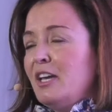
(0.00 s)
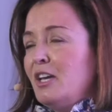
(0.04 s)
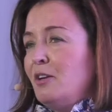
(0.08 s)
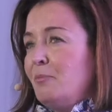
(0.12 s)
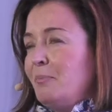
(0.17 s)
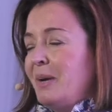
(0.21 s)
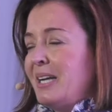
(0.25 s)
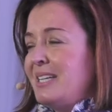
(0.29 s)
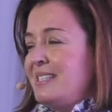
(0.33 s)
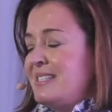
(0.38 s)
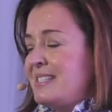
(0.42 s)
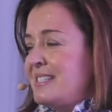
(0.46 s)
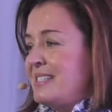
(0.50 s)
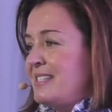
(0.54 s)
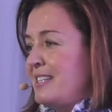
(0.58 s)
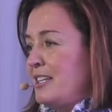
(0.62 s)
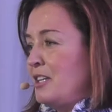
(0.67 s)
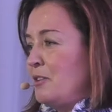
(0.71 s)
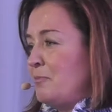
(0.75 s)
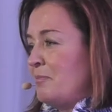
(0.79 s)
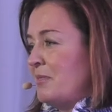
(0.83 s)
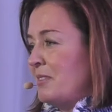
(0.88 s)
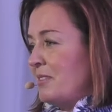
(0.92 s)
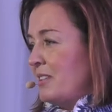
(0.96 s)
It might
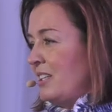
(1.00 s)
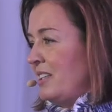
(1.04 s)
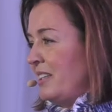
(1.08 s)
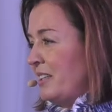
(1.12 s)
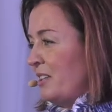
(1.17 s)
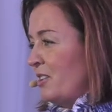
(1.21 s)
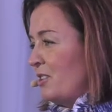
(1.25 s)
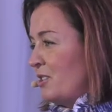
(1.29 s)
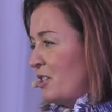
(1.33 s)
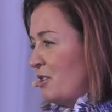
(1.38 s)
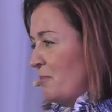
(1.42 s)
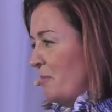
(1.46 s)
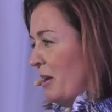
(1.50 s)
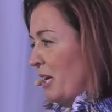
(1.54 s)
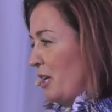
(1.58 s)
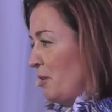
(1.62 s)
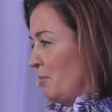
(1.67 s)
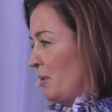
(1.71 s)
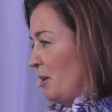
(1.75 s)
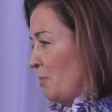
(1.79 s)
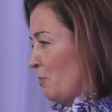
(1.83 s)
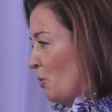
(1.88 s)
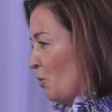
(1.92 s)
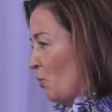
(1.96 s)
seem clear to
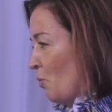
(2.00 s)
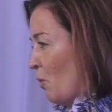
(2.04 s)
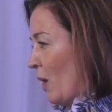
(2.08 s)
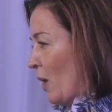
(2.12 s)
many people